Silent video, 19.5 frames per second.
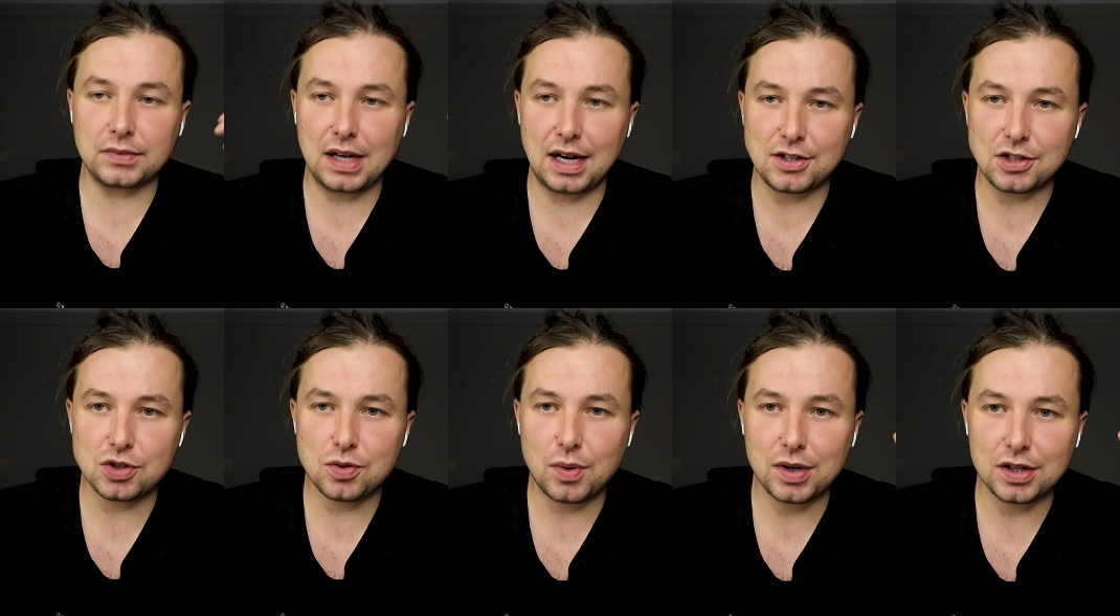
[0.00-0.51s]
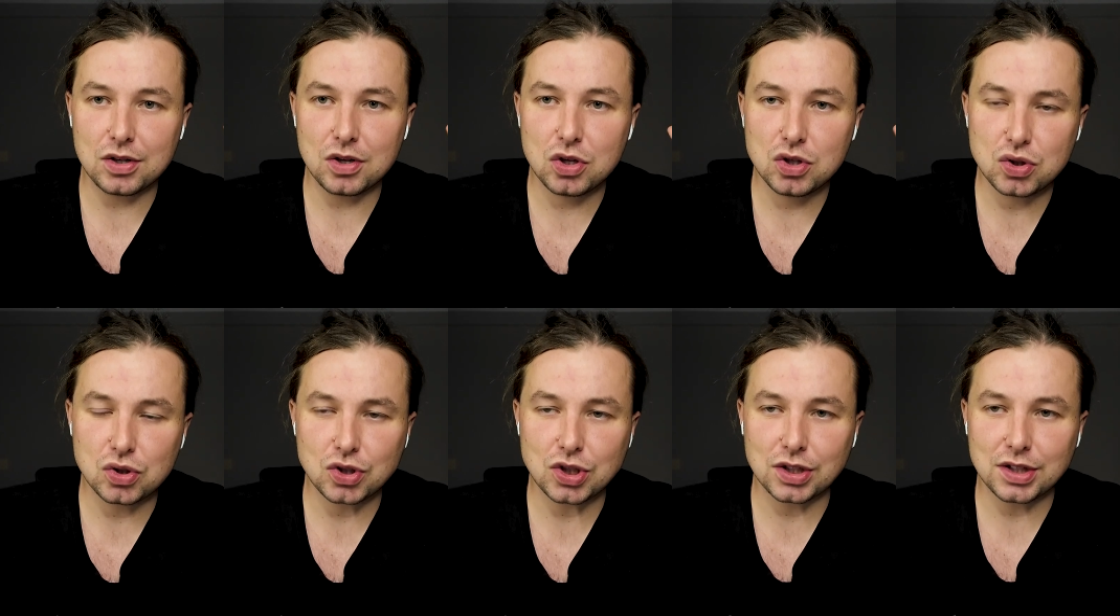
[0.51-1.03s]
I just want to
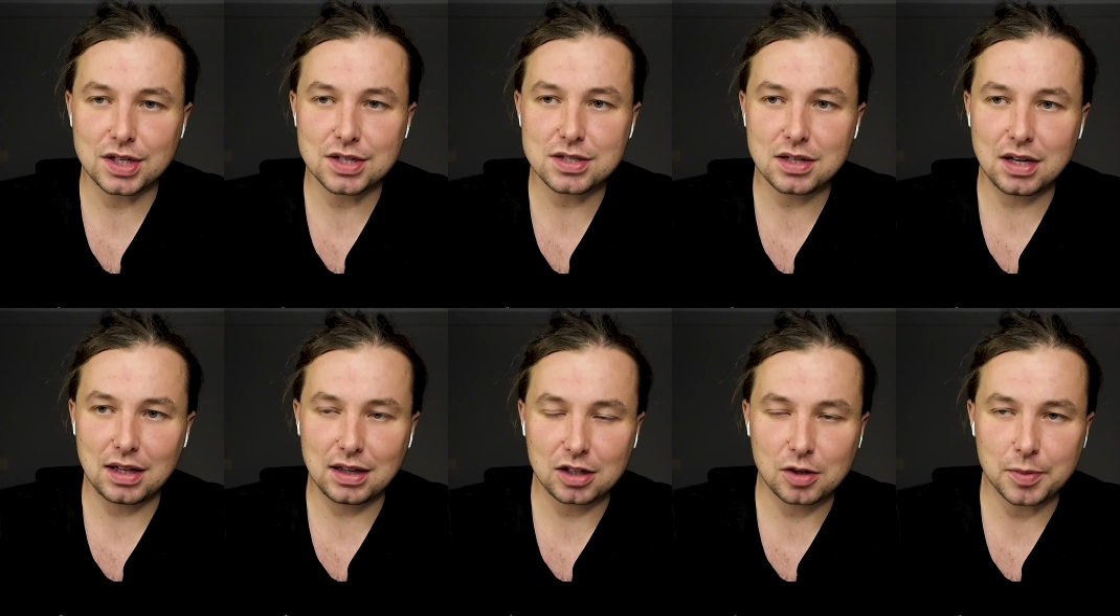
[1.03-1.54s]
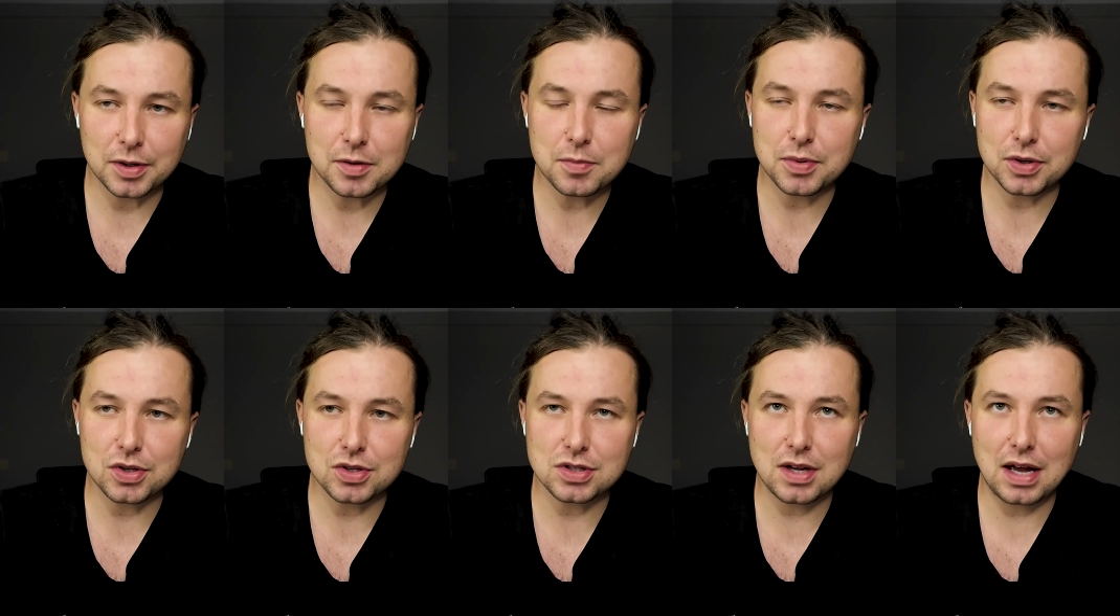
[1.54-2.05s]
touch on this a little bit,
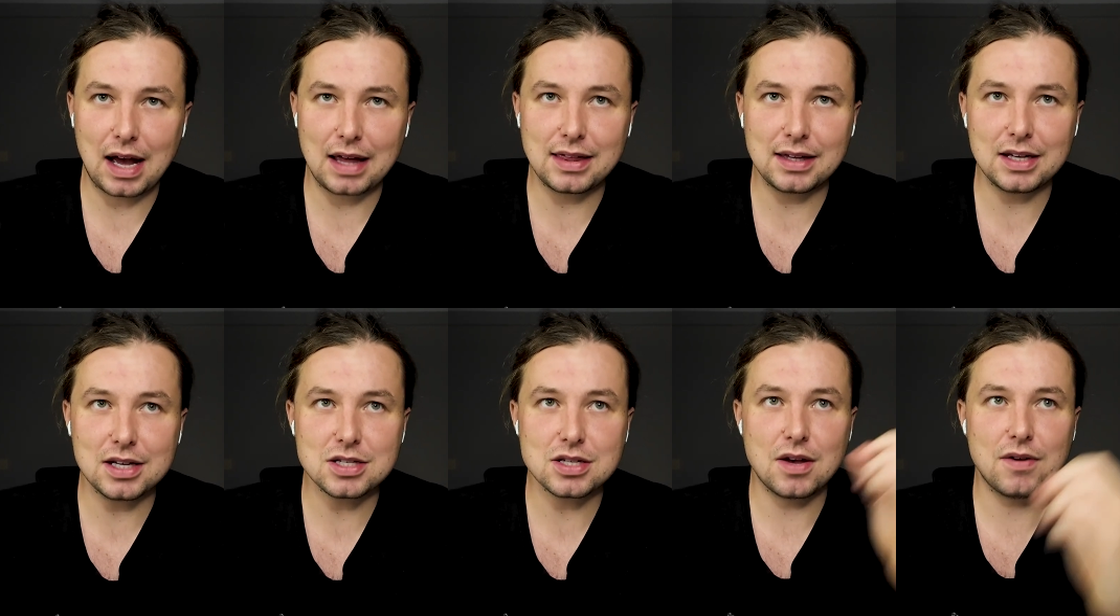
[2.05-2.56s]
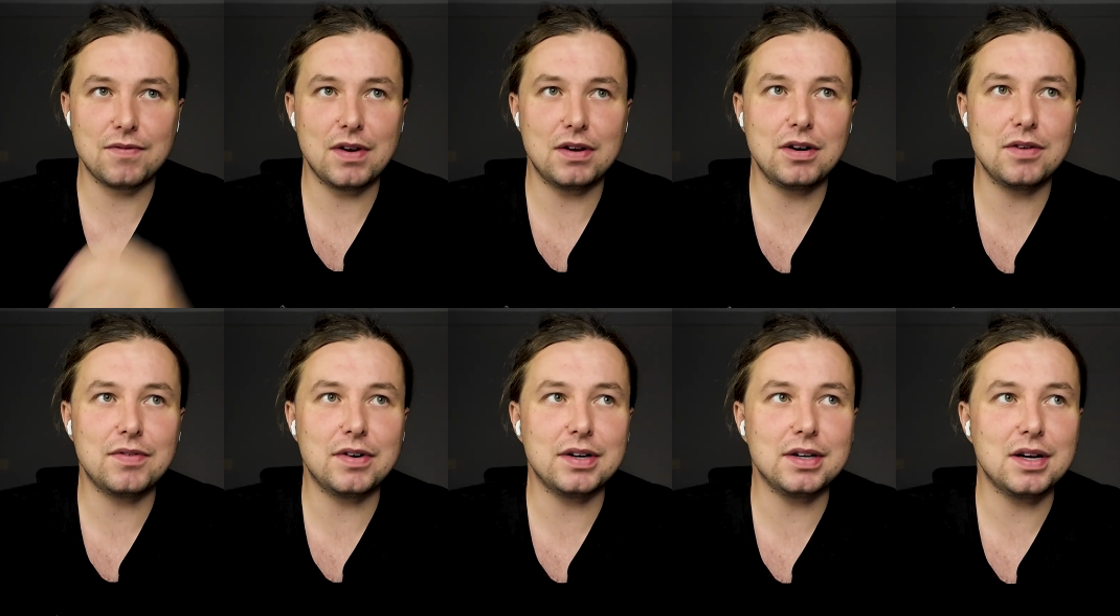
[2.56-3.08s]
because I think it's
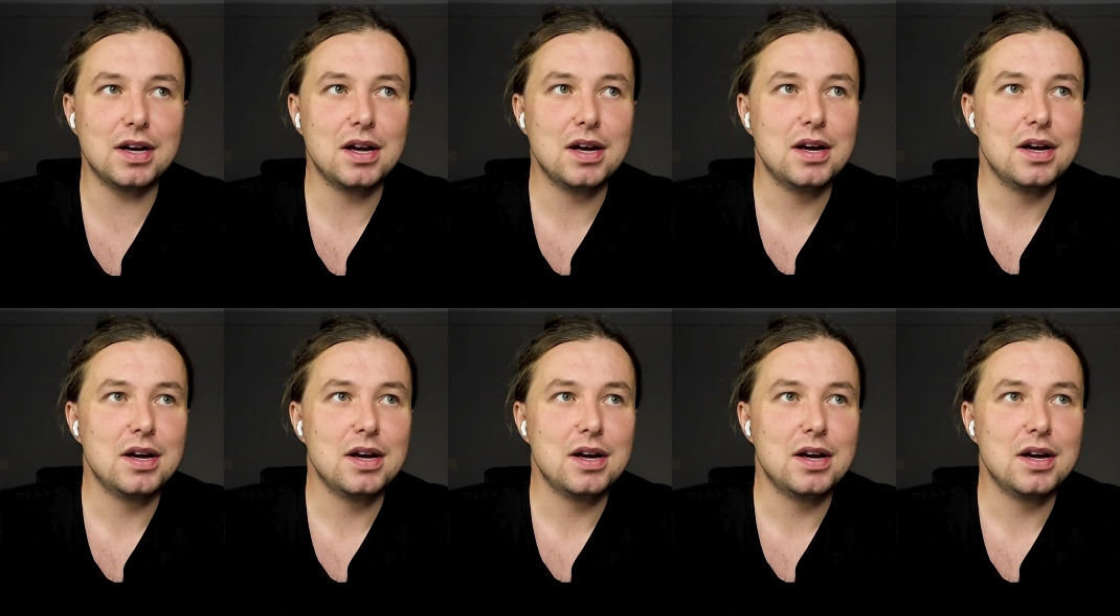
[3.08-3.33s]
very, very,